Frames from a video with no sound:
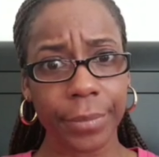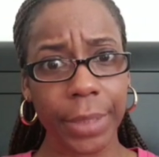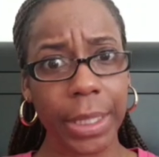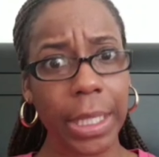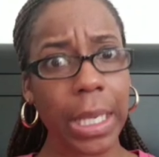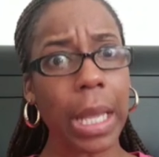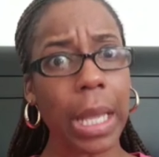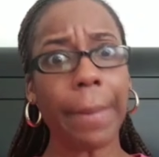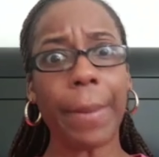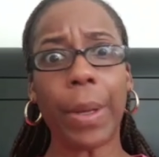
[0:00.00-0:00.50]

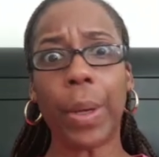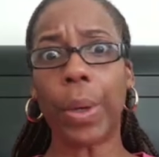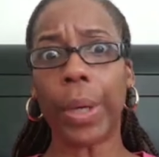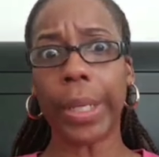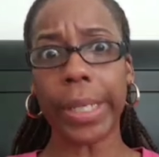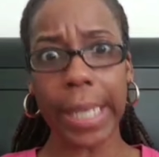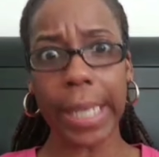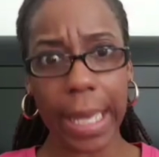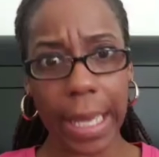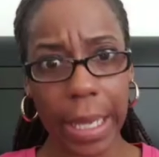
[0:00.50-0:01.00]
Come on
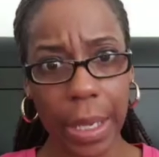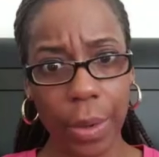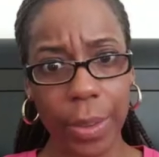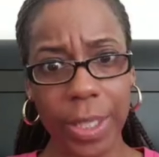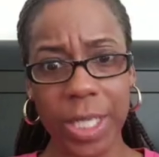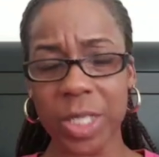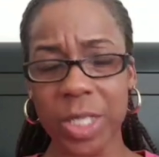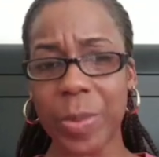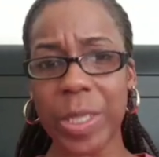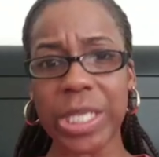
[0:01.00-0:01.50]
now, and
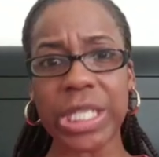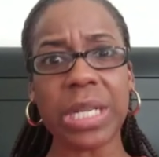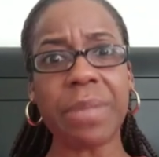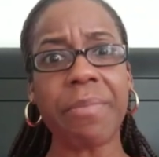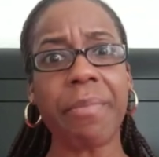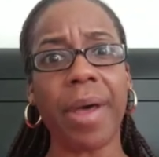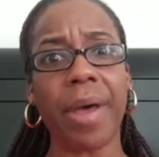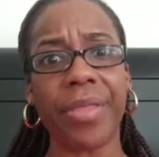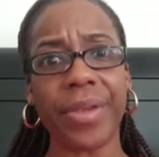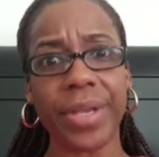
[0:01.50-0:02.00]
especially
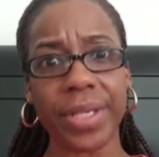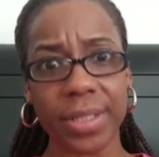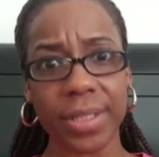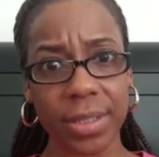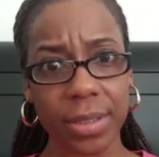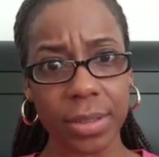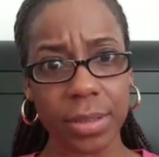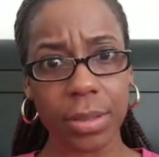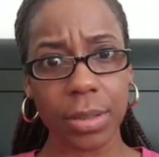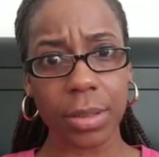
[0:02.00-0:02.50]
mothers.